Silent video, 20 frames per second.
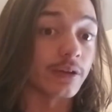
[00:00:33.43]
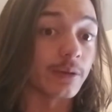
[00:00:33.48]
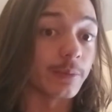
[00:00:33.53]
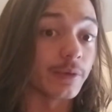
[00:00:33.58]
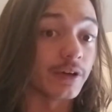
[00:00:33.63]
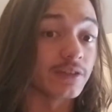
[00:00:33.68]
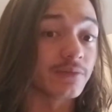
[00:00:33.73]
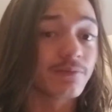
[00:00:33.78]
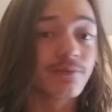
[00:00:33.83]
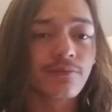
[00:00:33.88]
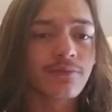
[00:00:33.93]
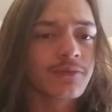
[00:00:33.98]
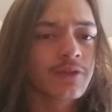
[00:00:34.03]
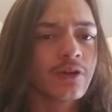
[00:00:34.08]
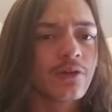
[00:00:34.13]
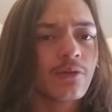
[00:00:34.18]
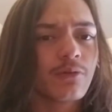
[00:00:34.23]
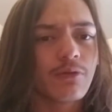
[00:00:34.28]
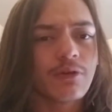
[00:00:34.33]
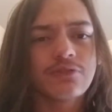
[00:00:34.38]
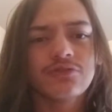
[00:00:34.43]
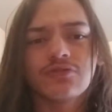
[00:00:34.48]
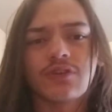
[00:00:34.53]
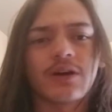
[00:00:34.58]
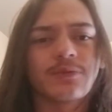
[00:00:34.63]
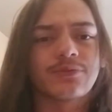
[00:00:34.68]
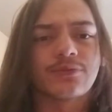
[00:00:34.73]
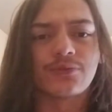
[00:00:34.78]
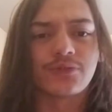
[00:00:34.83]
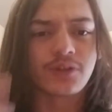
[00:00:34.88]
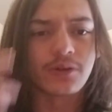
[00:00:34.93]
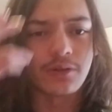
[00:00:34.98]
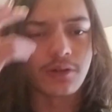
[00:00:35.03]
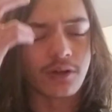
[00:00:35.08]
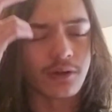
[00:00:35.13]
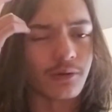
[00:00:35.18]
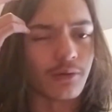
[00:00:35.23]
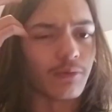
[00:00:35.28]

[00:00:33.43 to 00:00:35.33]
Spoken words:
But what drops him so low?